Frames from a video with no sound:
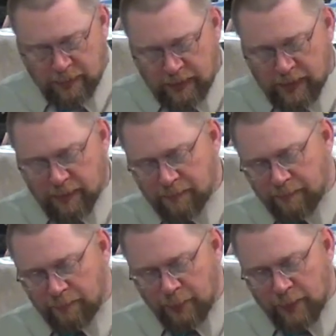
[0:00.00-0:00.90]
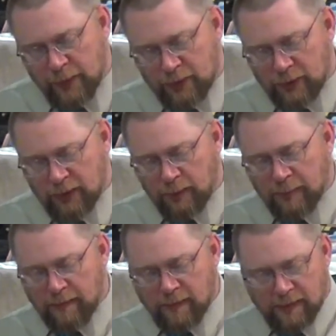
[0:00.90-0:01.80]
Um, there's a little
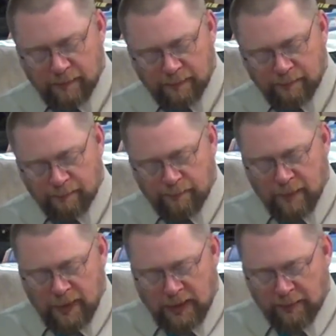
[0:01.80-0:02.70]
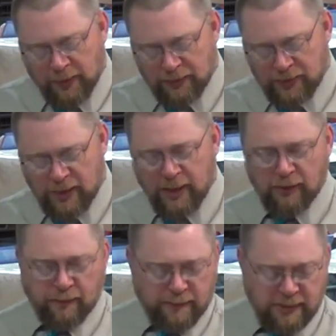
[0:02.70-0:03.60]
bit of a, I'm not sure how
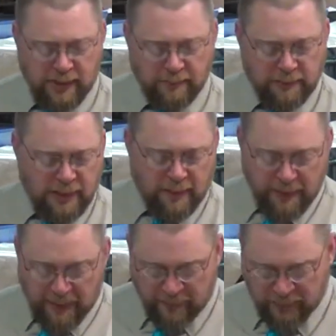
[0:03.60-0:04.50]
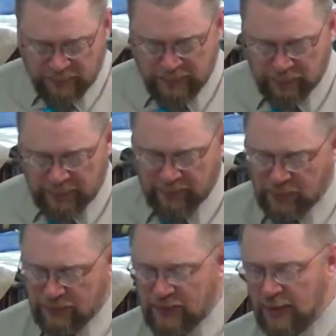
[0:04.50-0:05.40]
long the time gap happens between
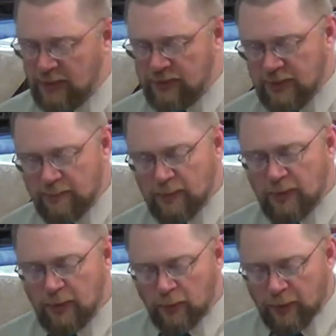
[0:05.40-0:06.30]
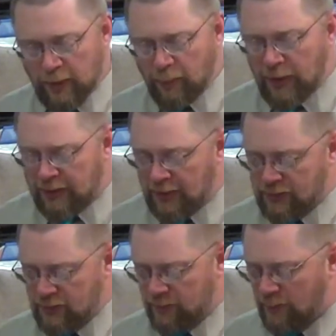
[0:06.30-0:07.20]
verse 9 and 10, but we're going to break there
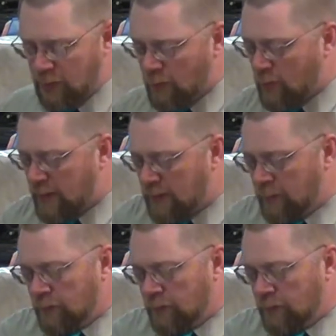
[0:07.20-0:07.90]
just for a moment.